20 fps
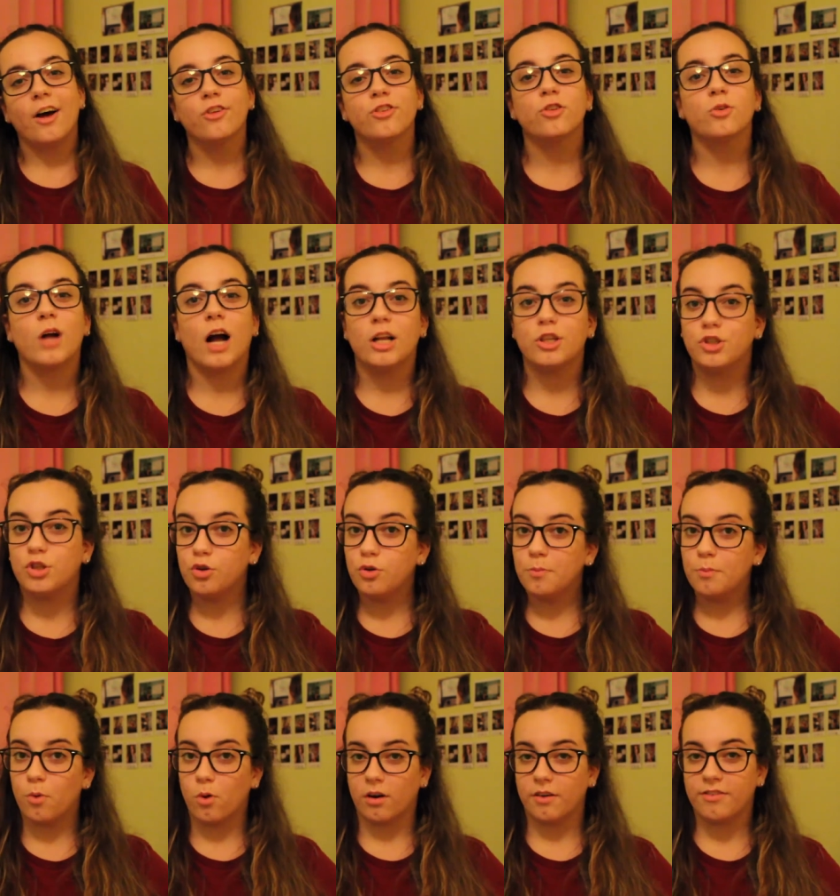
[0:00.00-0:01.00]
also got
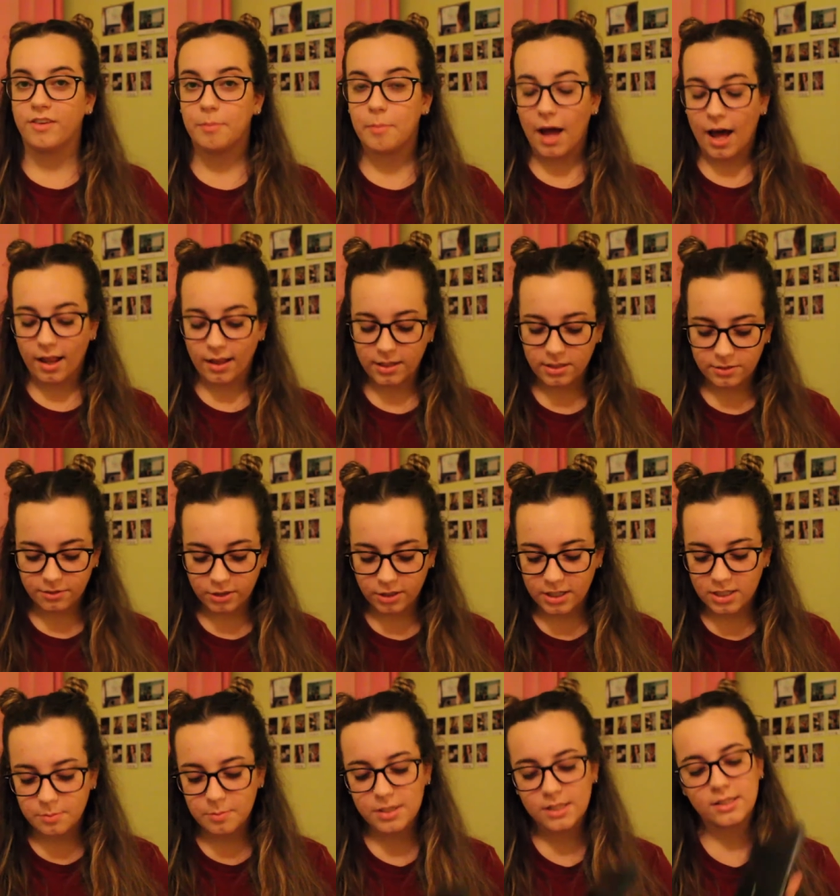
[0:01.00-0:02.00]
2 Morphe palettes for
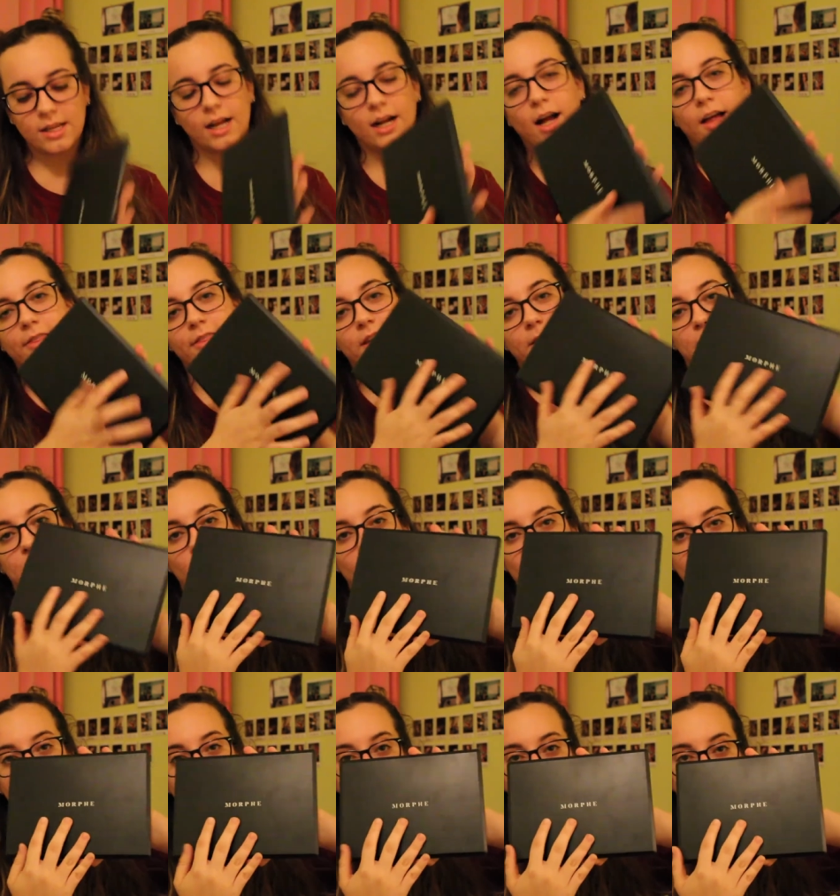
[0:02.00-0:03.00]
Christmas. I got the
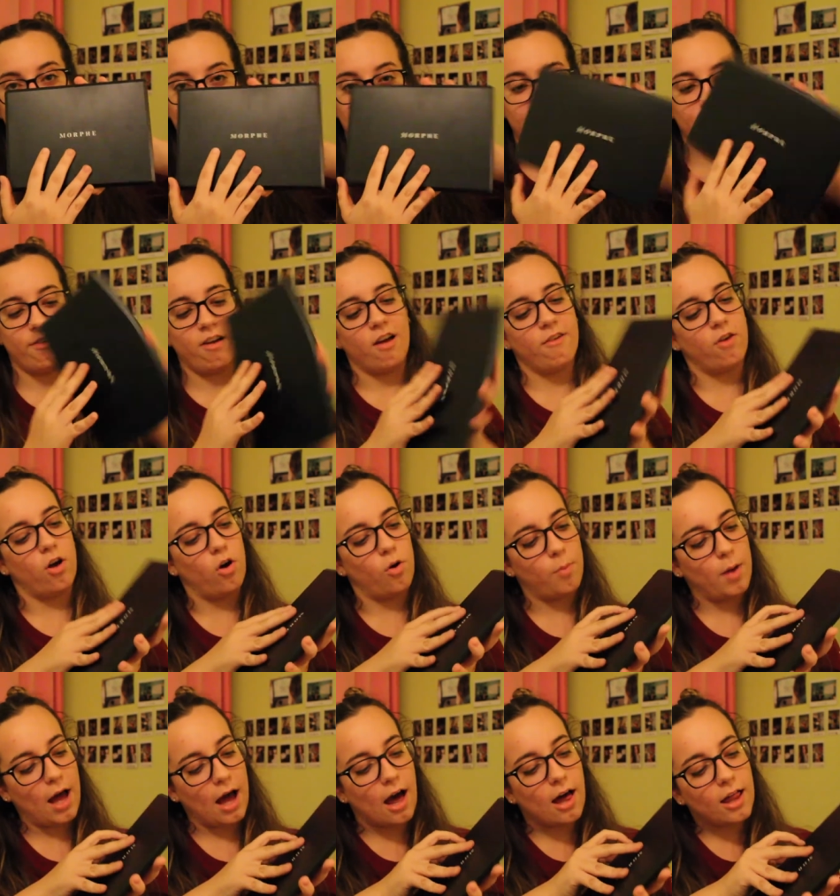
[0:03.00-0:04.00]
Morphe
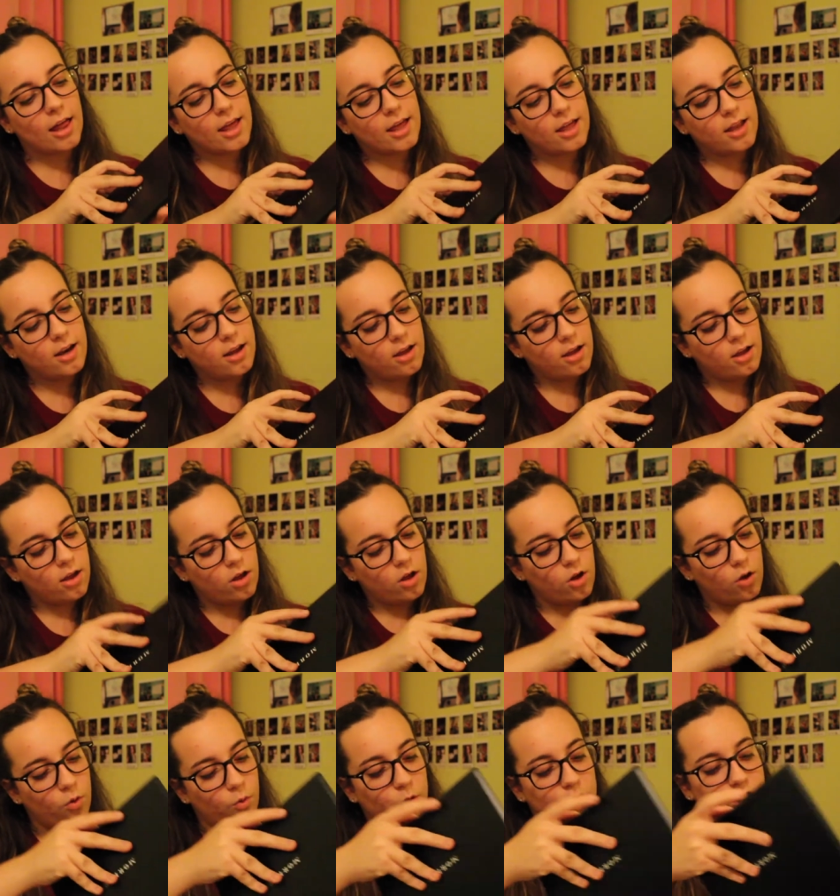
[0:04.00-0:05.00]
35O palette,
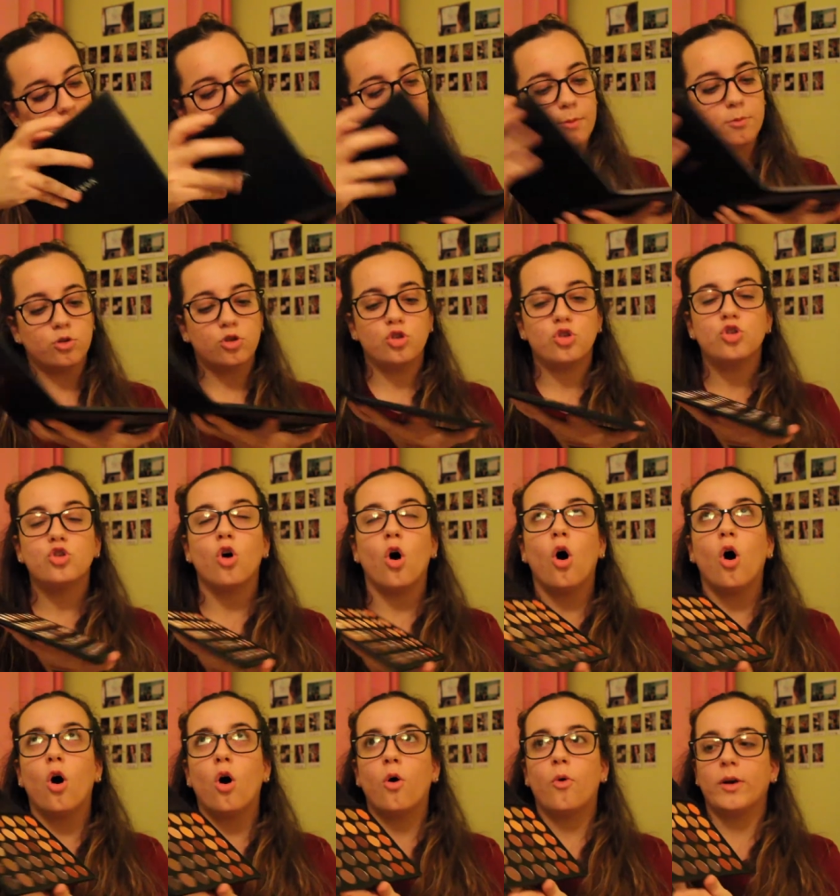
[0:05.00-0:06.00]
which I'm
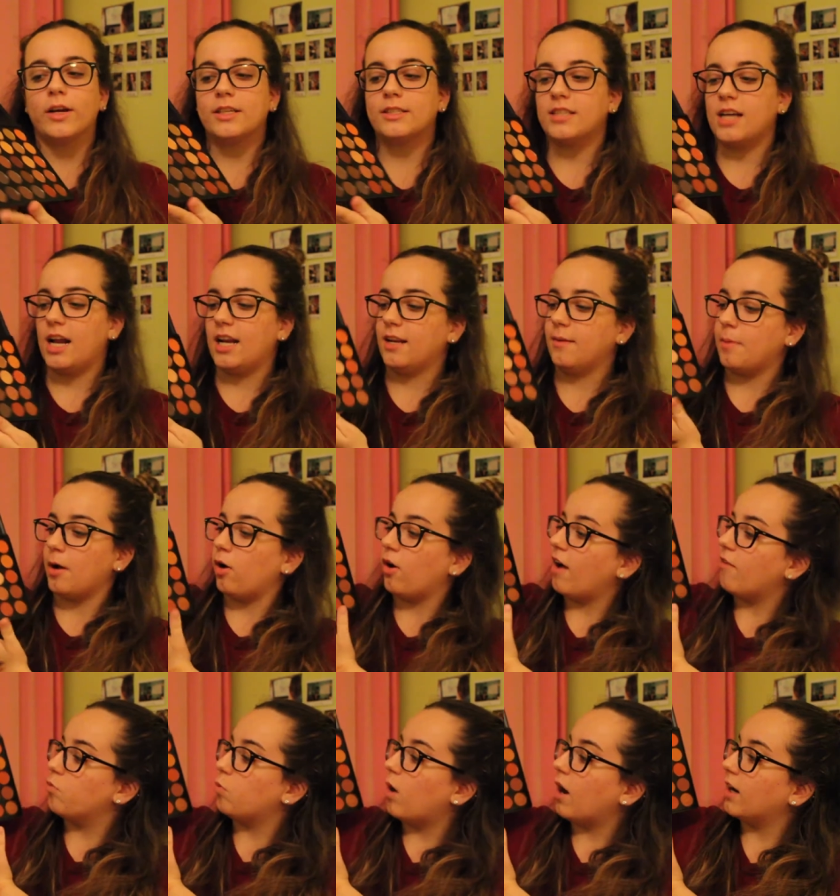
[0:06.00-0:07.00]
so excited about.
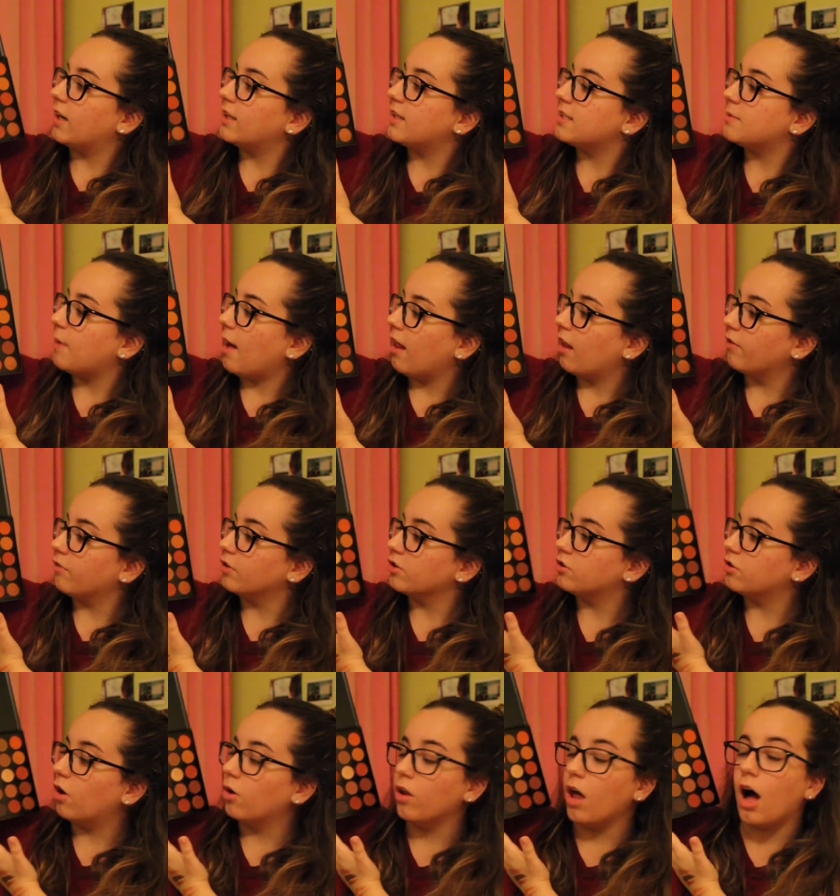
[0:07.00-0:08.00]
I've wanted this palette for
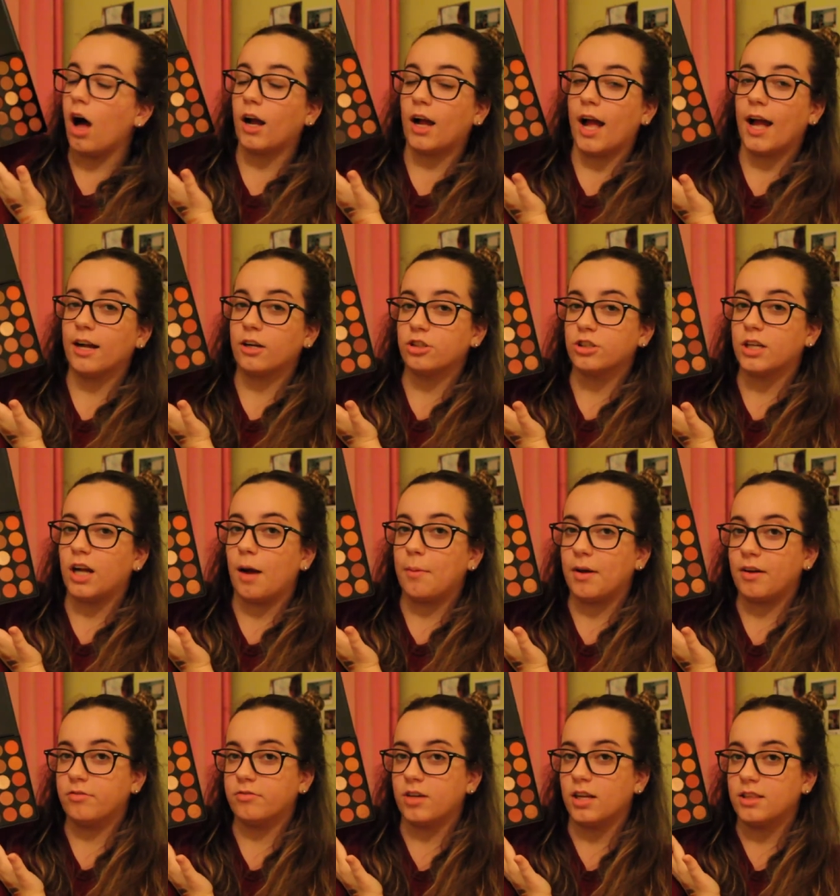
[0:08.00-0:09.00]
so long. I actually got
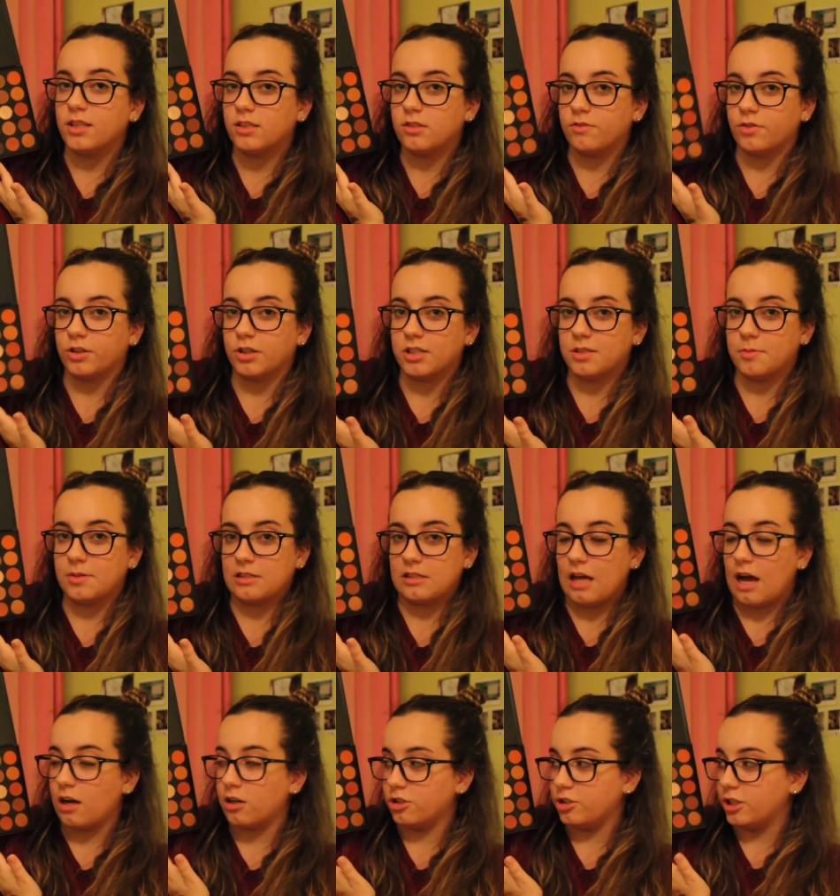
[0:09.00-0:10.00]
my friend this for Christmas
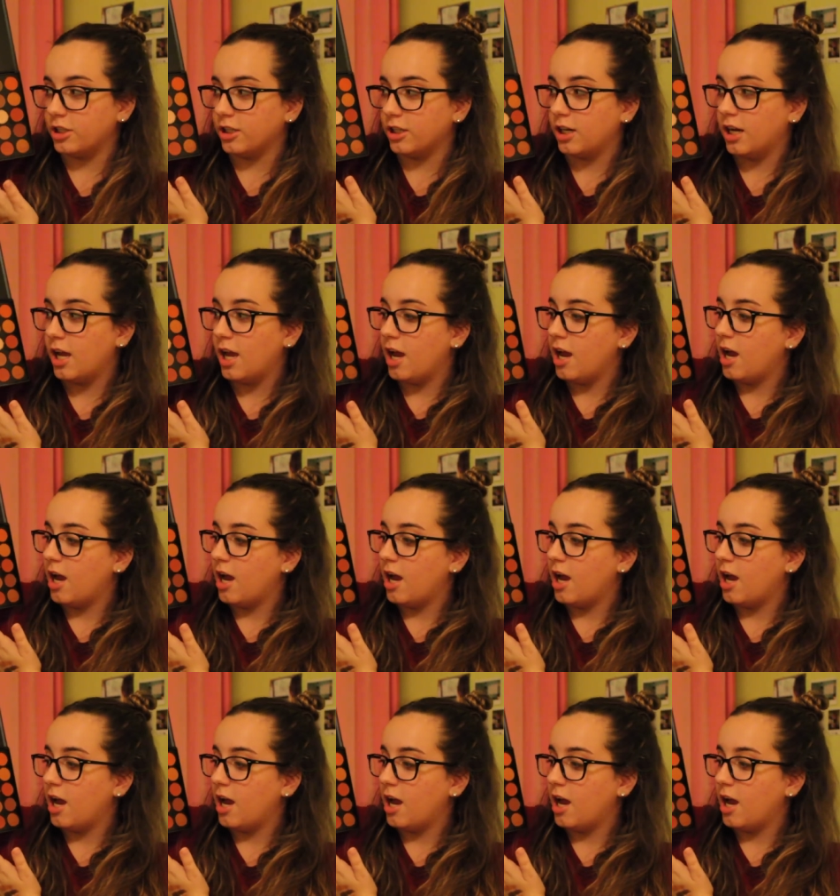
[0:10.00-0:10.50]
last year,